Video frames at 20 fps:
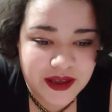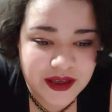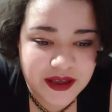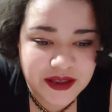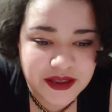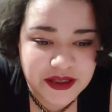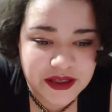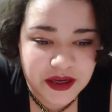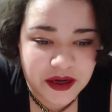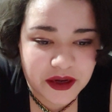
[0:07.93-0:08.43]

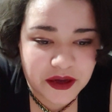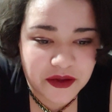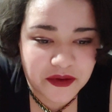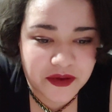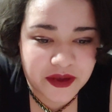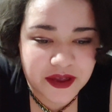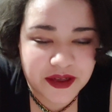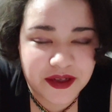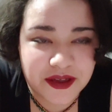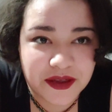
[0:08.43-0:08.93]
Sorry, I
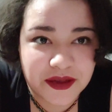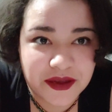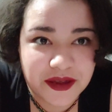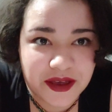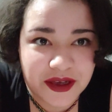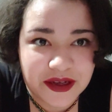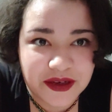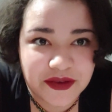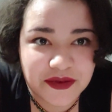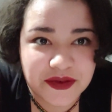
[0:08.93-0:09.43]
find it
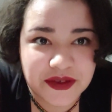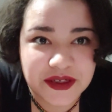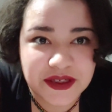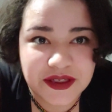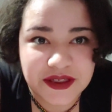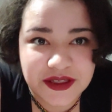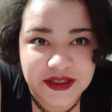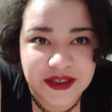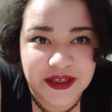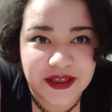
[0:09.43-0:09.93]
kind of
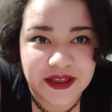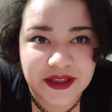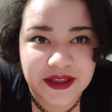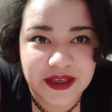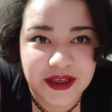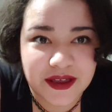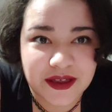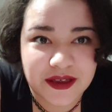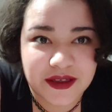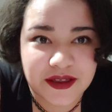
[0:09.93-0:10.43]
funny saying
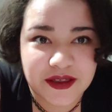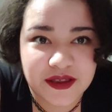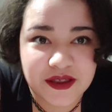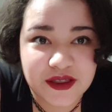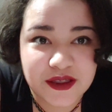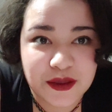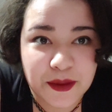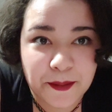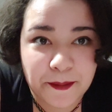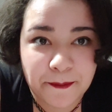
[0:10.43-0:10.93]
that
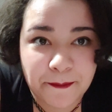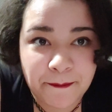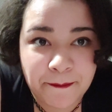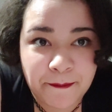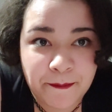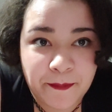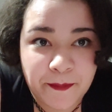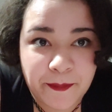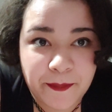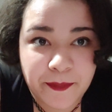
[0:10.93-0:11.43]
because
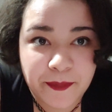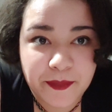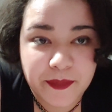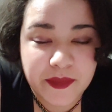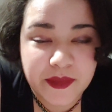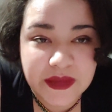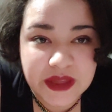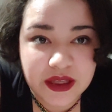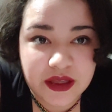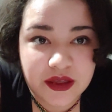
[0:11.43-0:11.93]

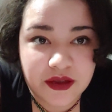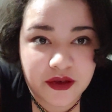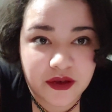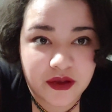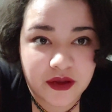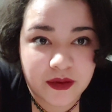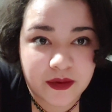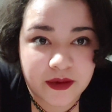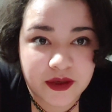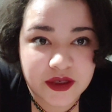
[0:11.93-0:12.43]

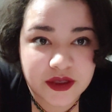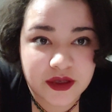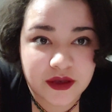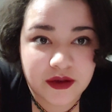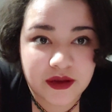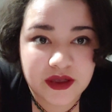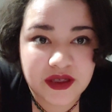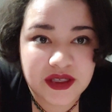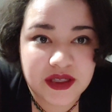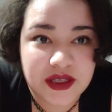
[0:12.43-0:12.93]
YouTubers
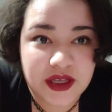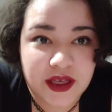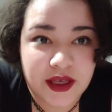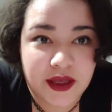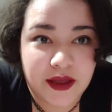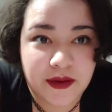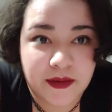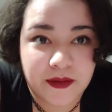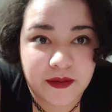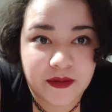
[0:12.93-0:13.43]
always
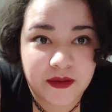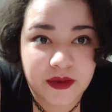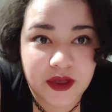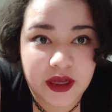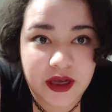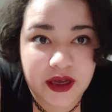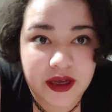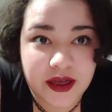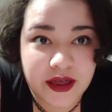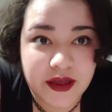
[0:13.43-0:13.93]
say
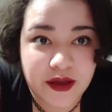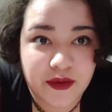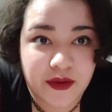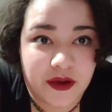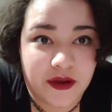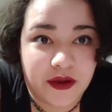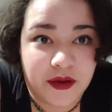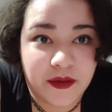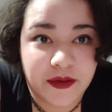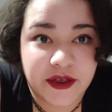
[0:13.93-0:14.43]
hi and
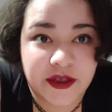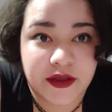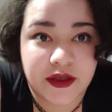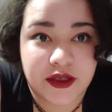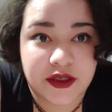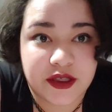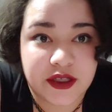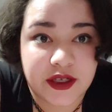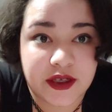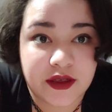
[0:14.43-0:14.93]
welcome to
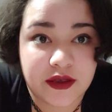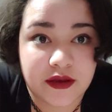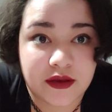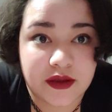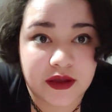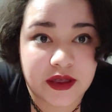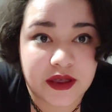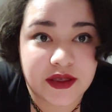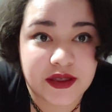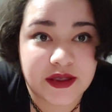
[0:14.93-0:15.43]
their channel,
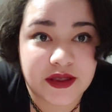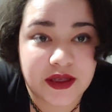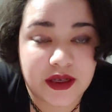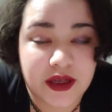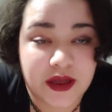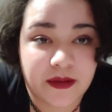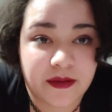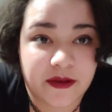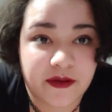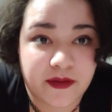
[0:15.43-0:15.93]
and that's the
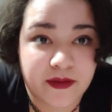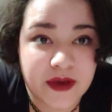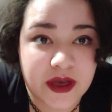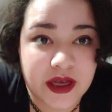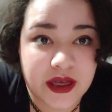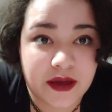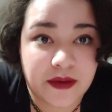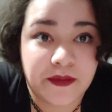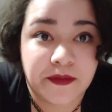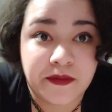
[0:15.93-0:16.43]
name of
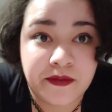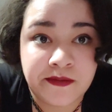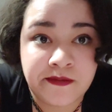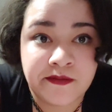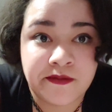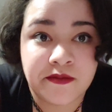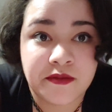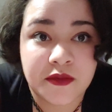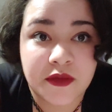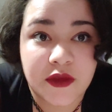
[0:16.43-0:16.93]
mine,
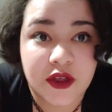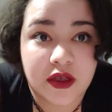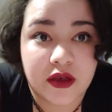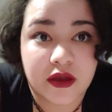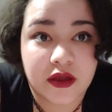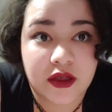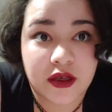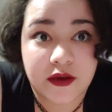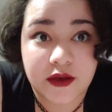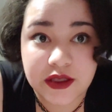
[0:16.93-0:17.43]

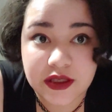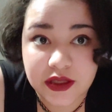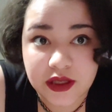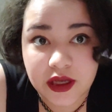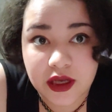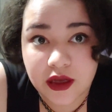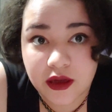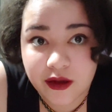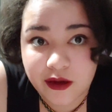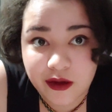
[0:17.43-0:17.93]
although it's
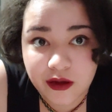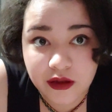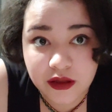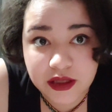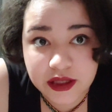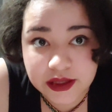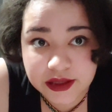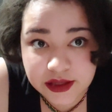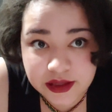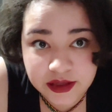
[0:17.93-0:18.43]
not all
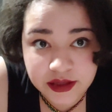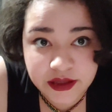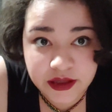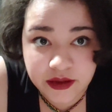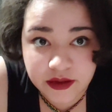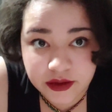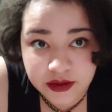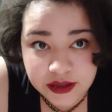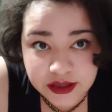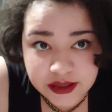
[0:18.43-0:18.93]

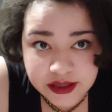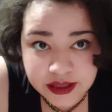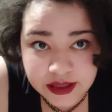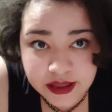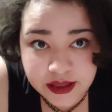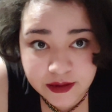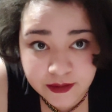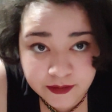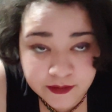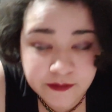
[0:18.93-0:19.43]
necessarily
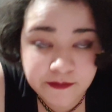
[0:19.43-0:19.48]
tea.